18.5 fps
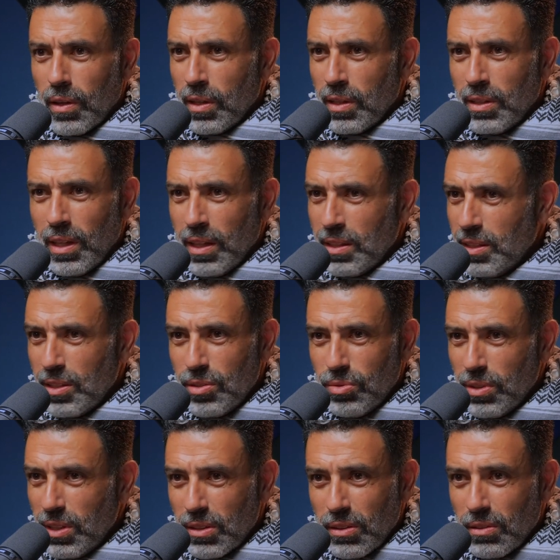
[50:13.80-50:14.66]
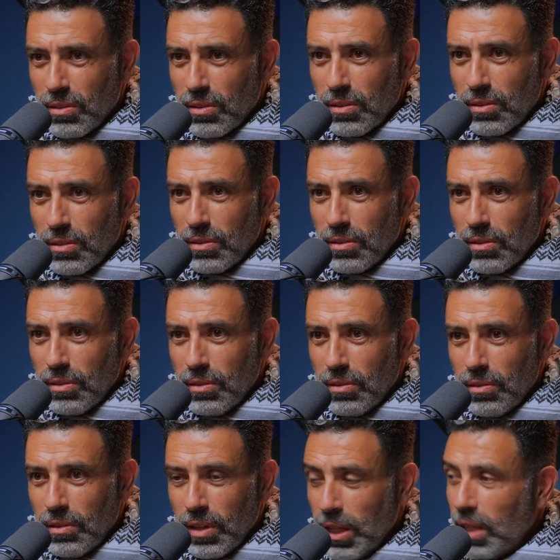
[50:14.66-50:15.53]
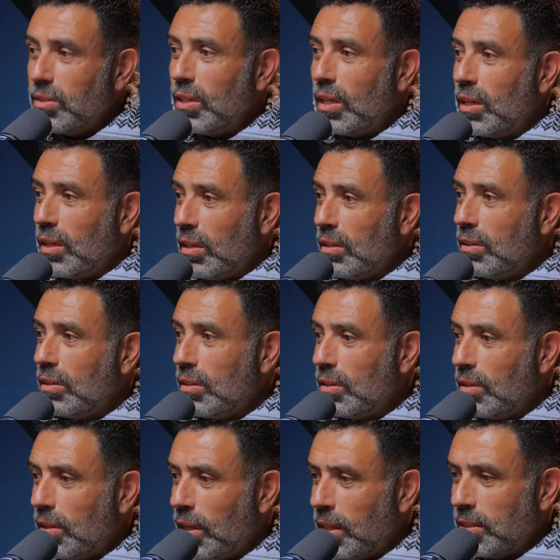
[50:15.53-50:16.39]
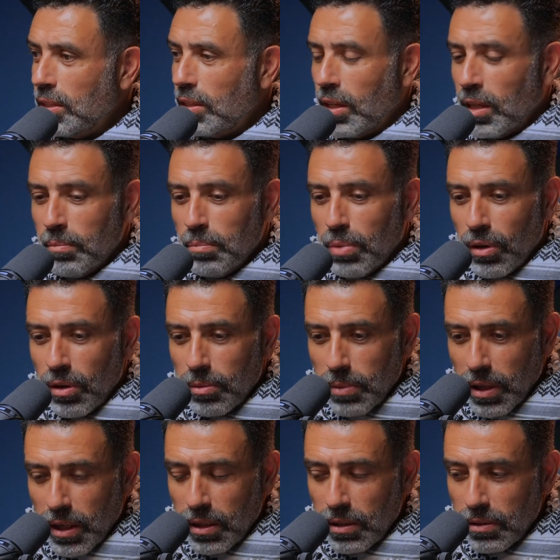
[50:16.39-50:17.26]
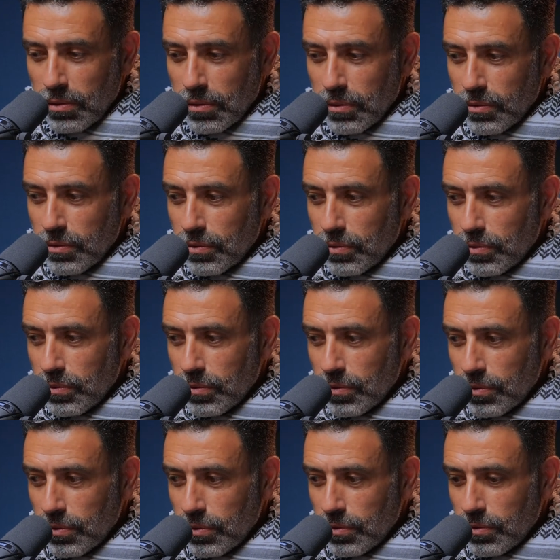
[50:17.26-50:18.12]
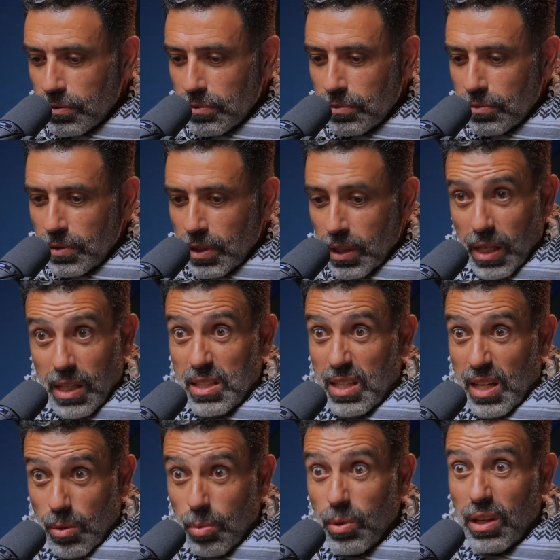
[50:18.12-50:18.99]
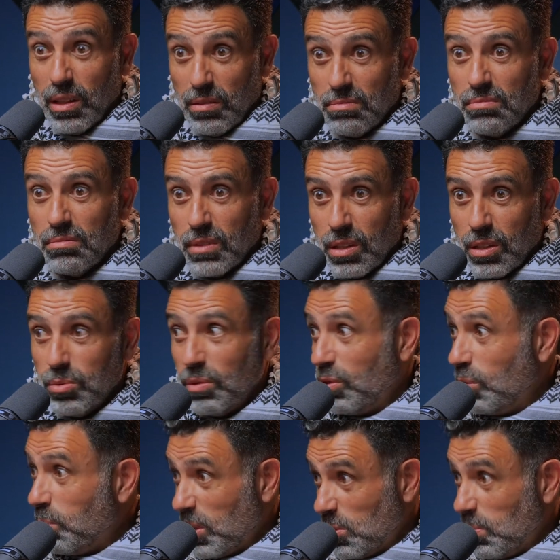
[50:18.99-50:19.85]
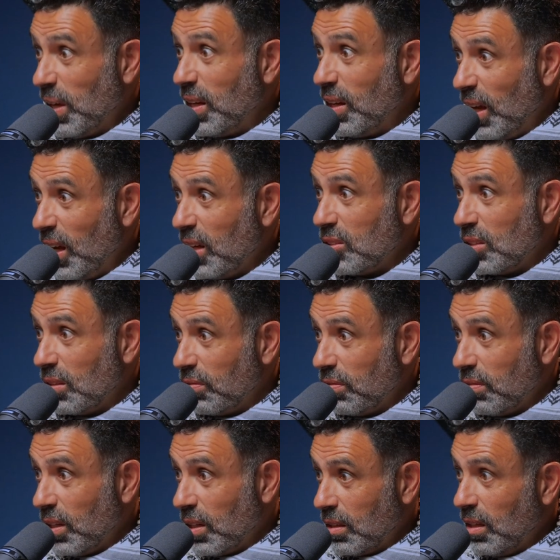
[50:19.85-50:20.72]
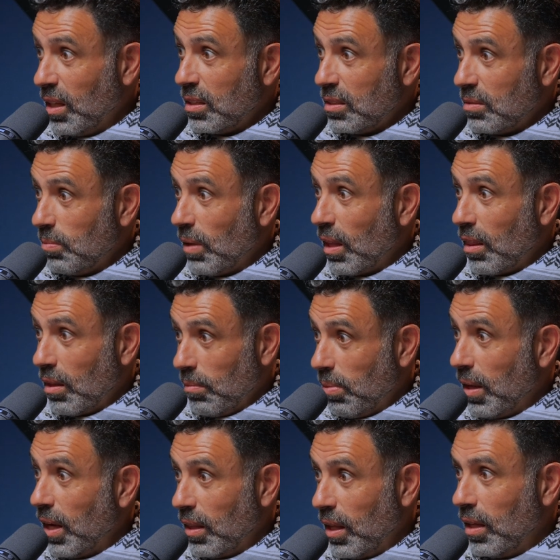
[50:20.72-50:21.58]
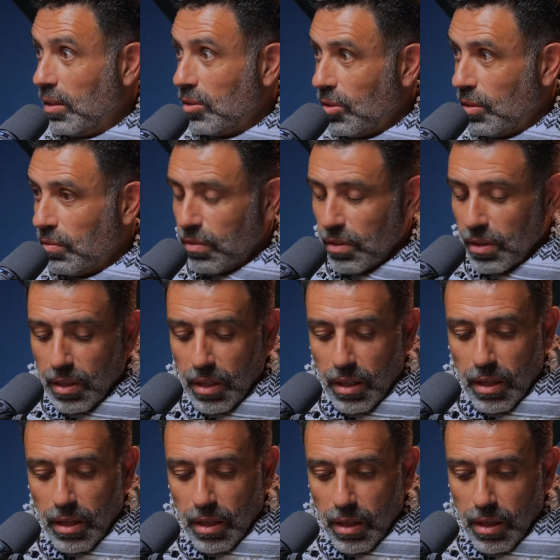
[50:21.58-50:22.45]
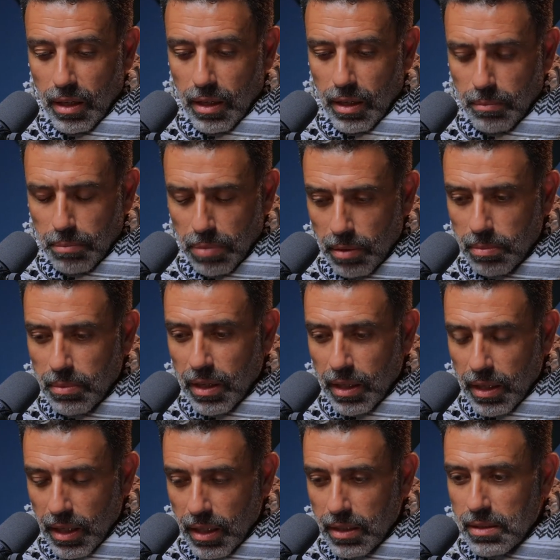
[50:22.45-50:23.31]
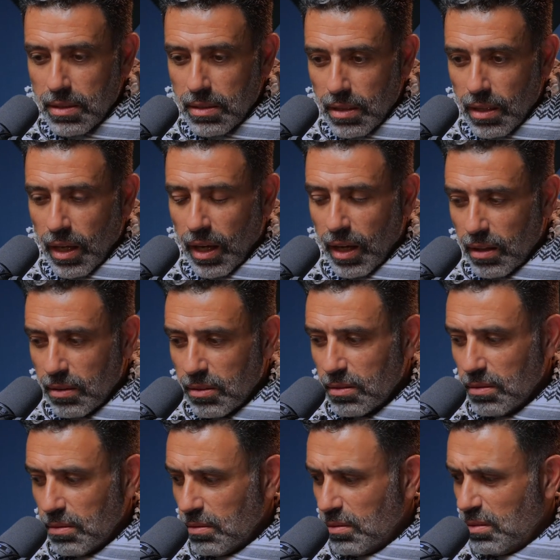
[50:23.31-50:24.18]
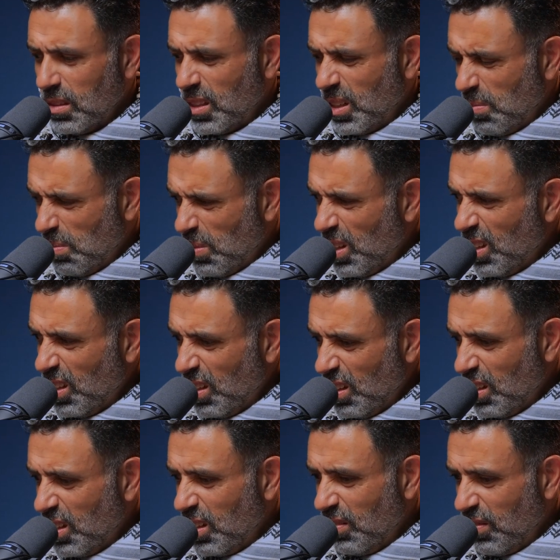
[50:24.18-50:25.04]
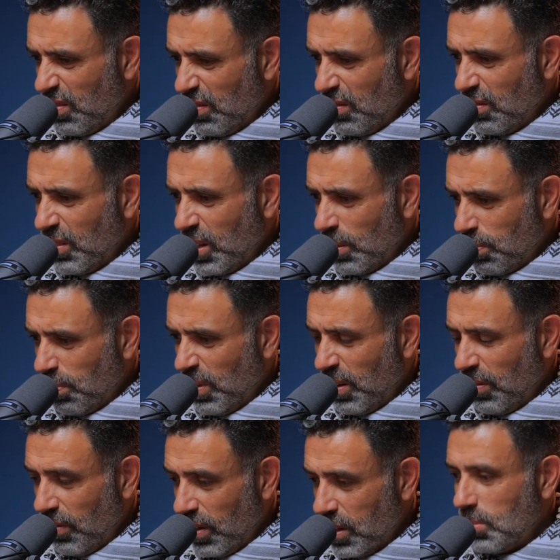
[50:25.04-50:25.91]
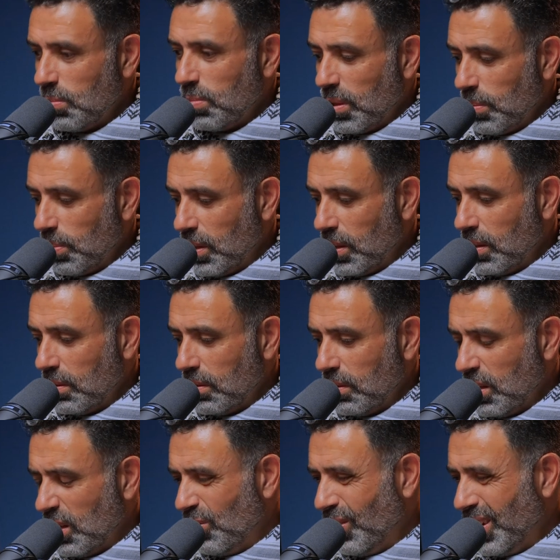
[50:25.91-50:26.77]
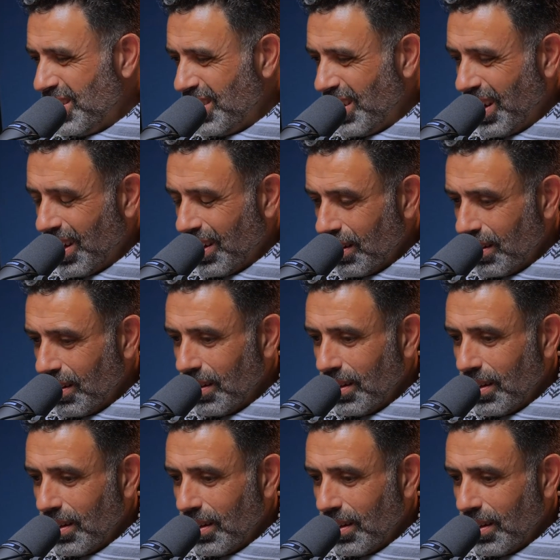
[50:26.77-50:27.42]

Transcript: Is this real? And he goes, yeah. I said, I borrow money against equity because we've almost paid the house off. Like next month, I'm paying the house off. I borrow money against the house. I can buy an investment property and I rent it out